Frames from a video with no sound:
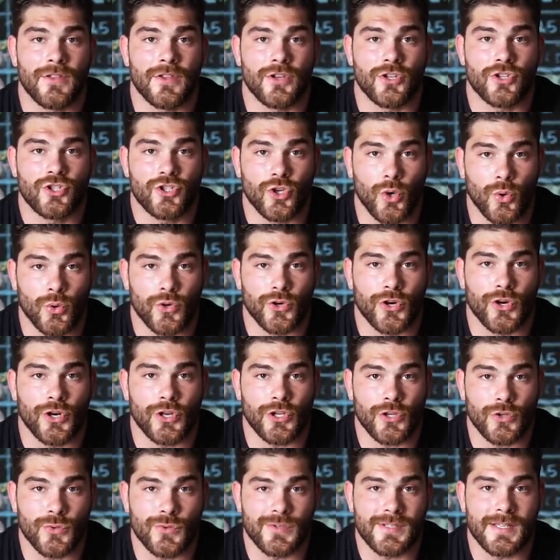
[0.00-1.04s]
the shoulder
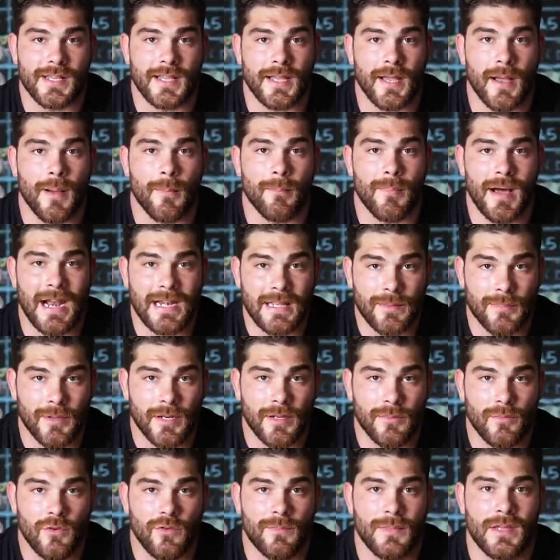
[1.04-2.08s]
using
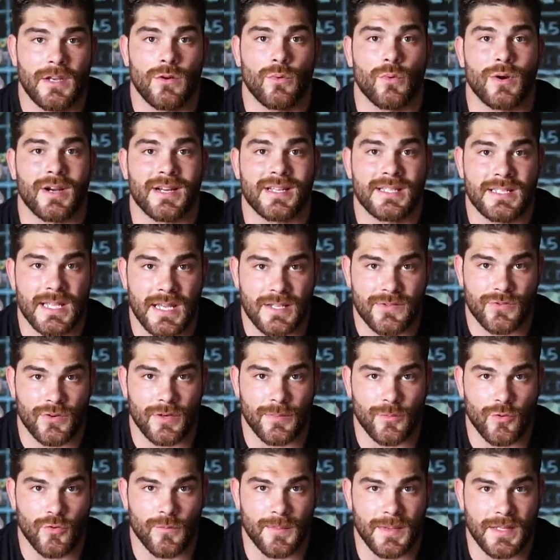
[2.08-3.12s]
bodybuilding movement or
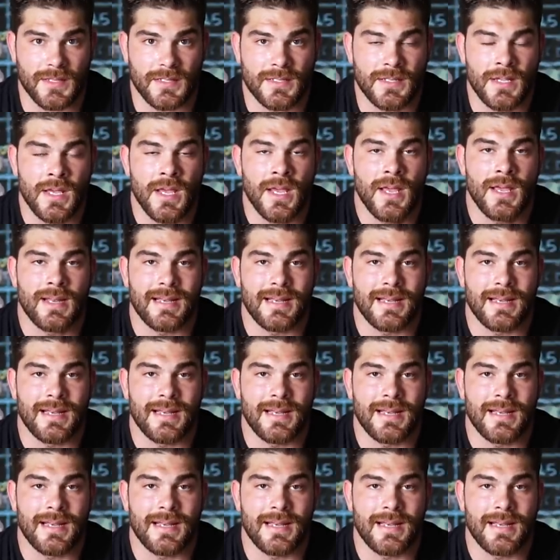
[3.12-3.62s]
accessory movements.